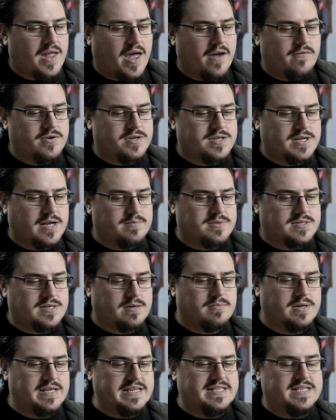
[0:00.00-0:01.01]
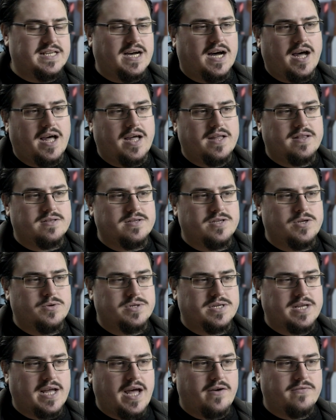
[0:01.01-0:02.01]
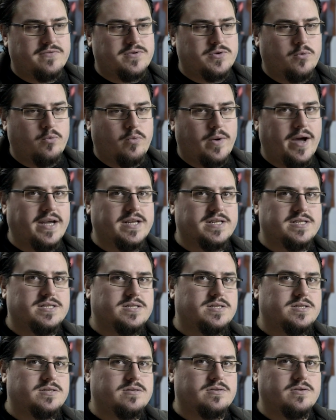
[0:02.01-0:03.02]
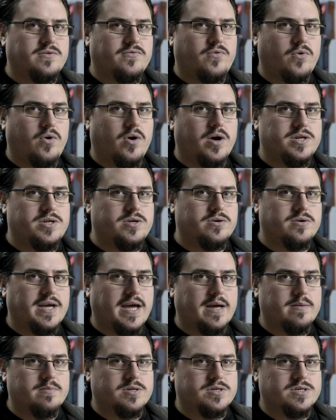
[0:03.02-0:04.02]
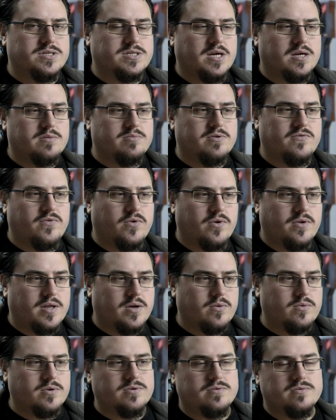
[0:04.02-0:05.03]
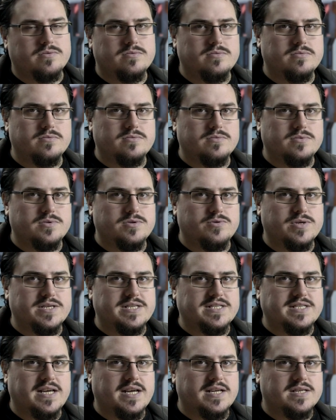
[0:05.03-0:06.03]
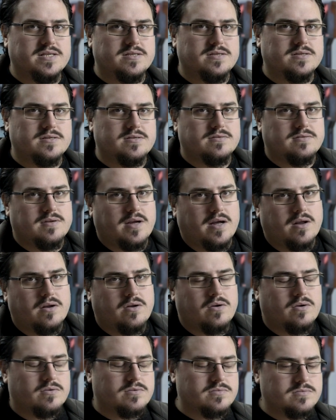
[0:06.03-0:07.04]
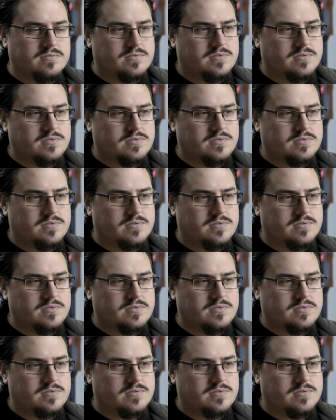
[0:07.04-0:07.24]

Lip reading: every time somebody died, you'd have to wait for a new game to start before they were reset. I don't know.